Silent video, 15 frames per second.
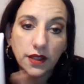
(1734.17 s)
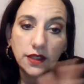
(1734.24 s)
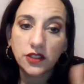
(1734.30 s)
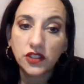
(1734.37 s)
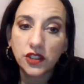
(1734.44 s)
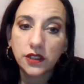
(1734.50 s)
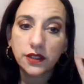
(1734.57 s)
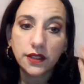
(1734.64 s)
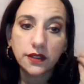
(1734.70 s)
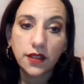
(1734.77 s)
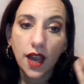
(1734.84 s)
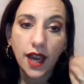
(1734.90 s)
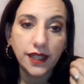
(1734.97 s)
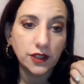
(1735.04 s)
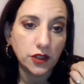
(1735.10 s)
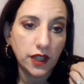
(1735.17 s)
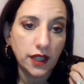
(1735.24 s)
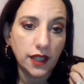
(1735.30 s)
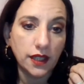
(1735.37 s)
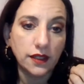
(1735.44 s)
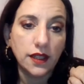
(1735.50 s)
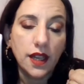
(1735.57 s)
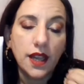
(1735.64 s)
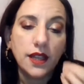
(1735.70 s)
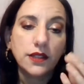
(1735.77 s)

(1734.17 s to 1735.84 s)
This just is hydrating.